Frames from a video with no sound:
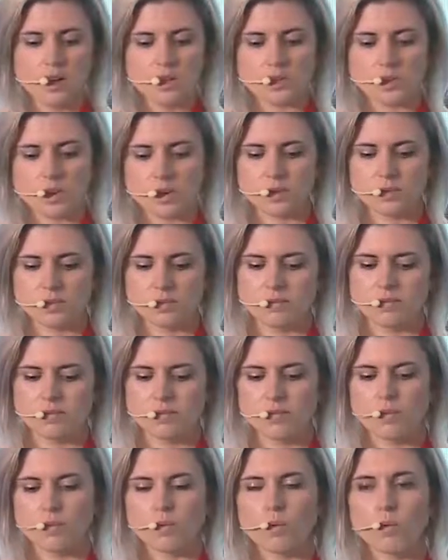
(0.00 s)
So
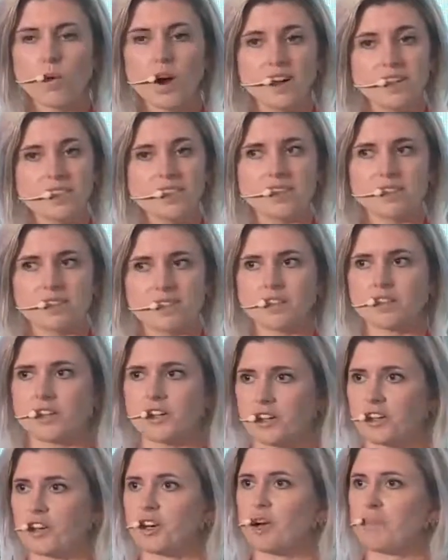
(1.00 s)
why does
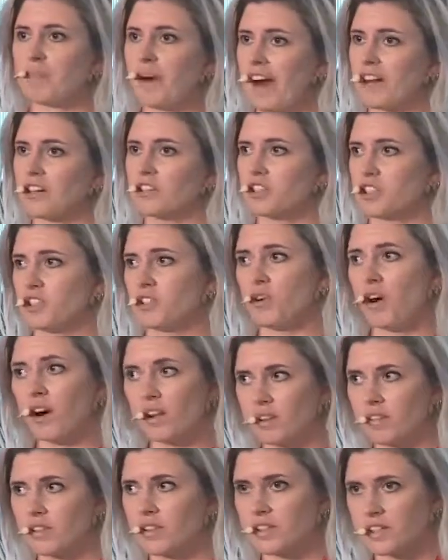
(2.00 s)
security matter to
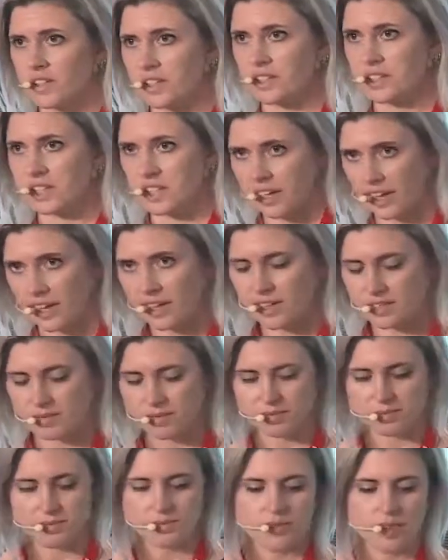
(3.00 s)
all of us here today?
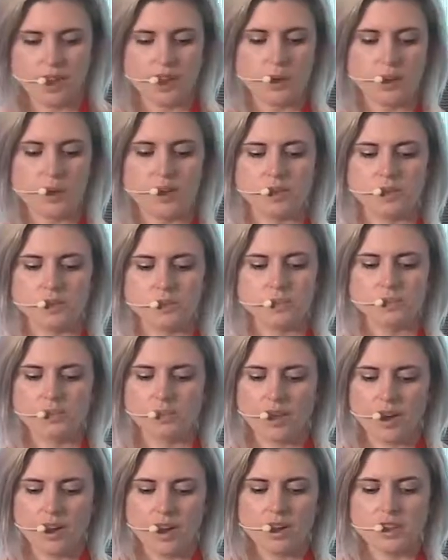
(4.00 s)

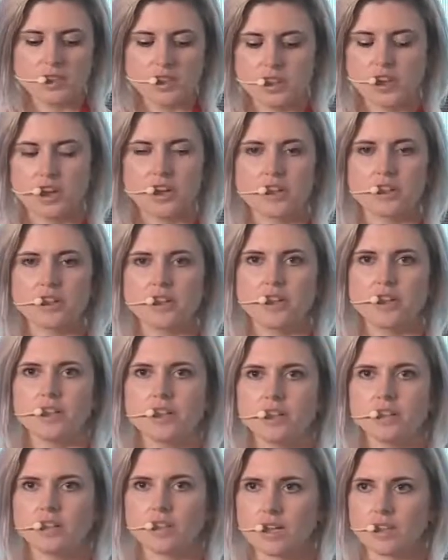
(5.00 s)
Well, security
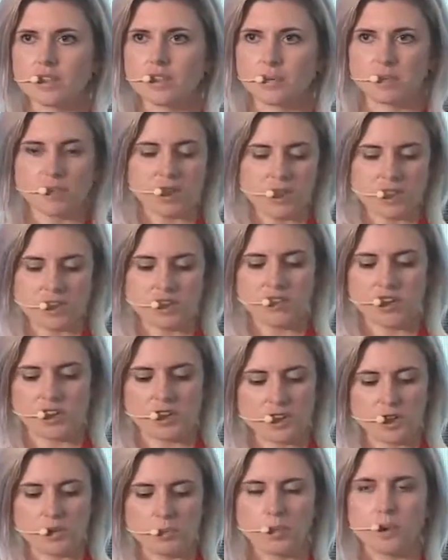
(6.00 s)
is something that's
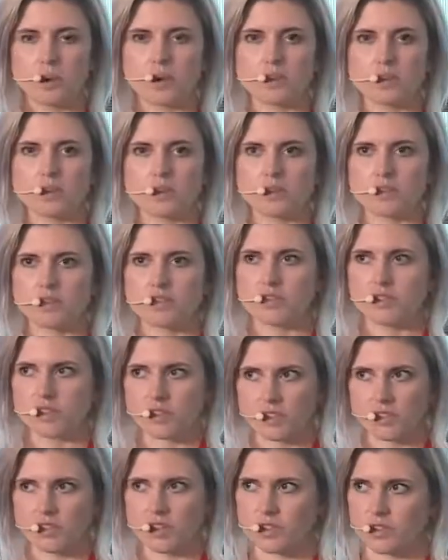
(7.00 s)
very important for
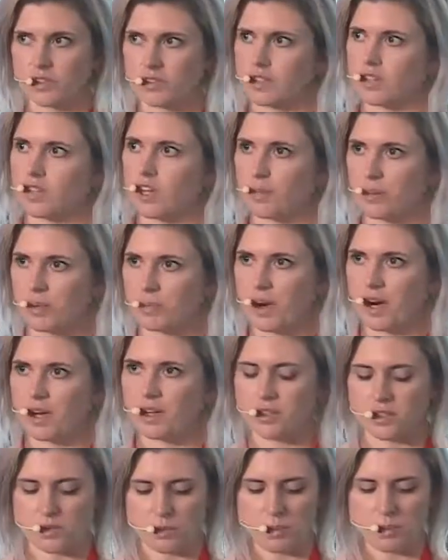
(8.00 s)
this field to keep in
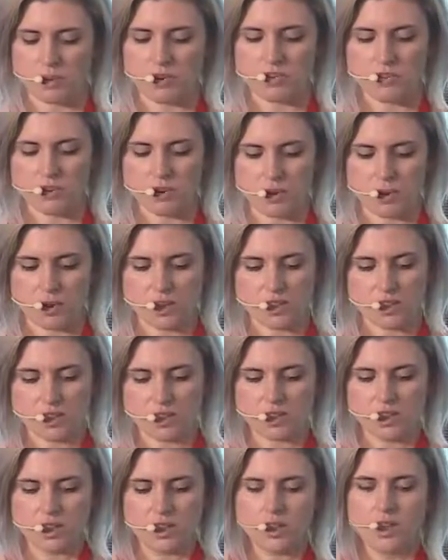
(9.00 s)
mind as we move forward.
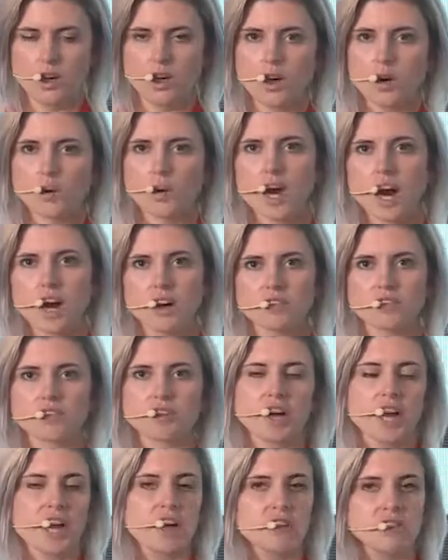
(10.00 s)
We have
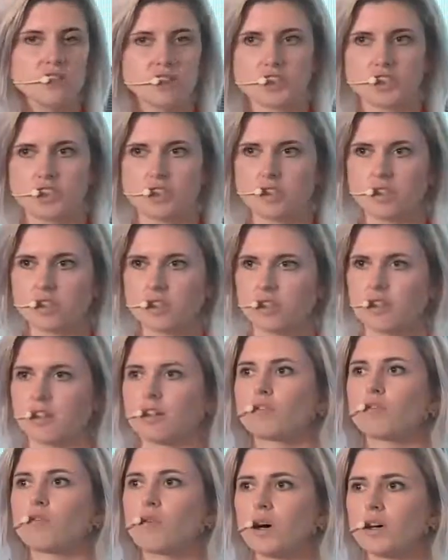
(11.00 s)
grand visions
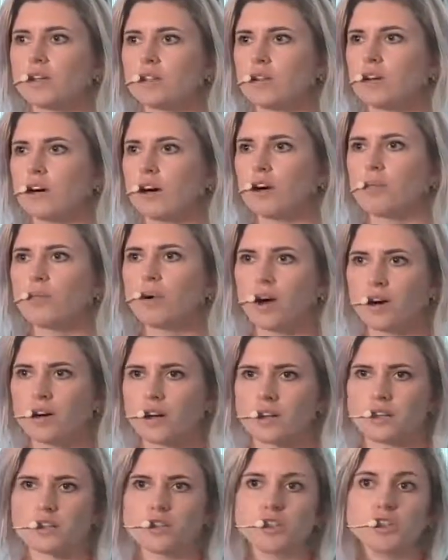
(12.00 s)
of what our
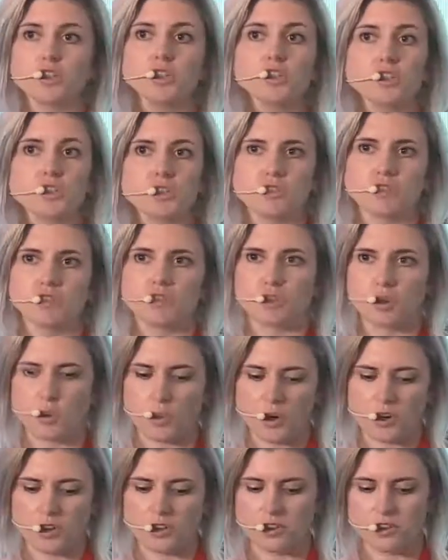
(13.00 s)
products can do for the
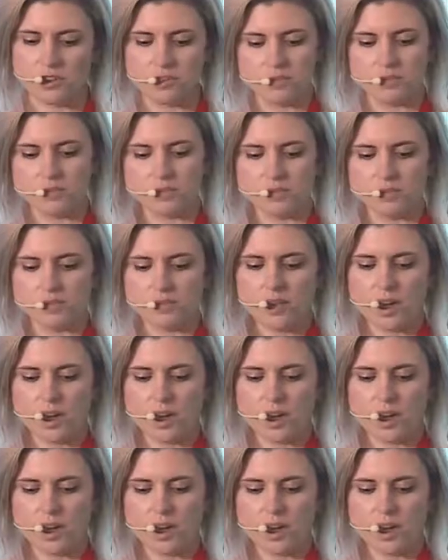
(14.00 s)
world.